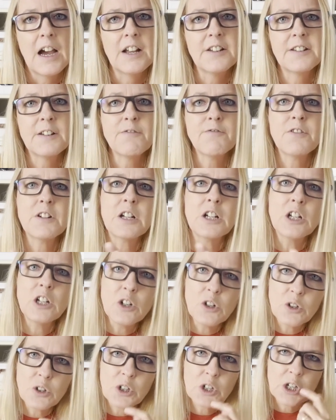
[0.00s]
a different
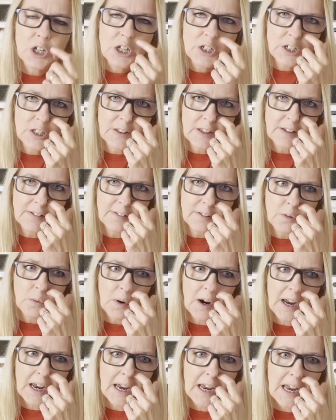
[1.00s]
look to this
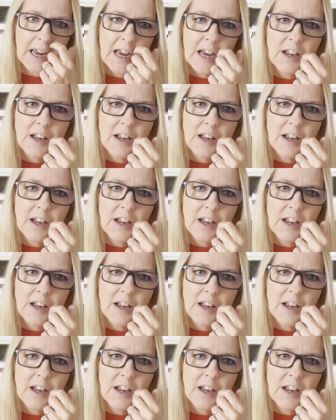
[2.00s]
square.